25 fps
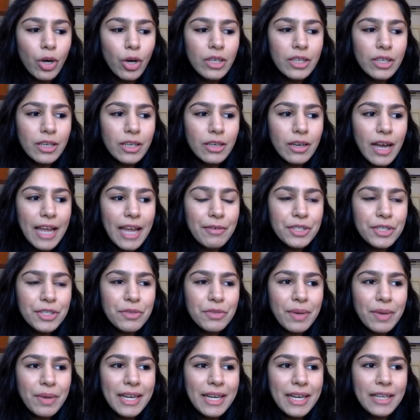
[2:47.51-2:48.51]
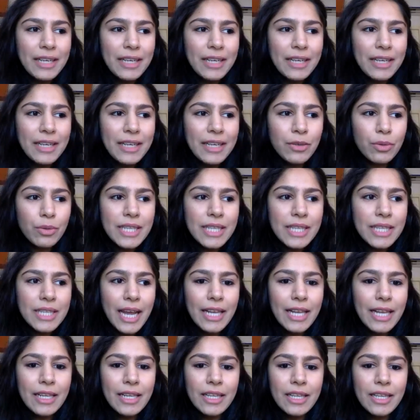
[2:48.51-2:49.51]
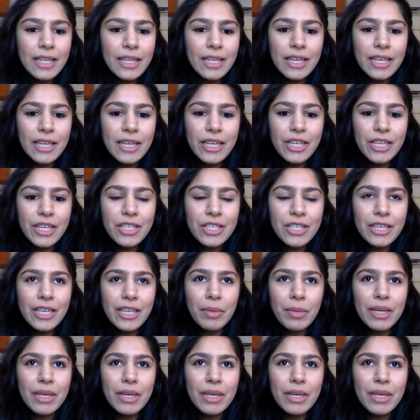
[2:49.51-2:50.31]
I was very docile initially,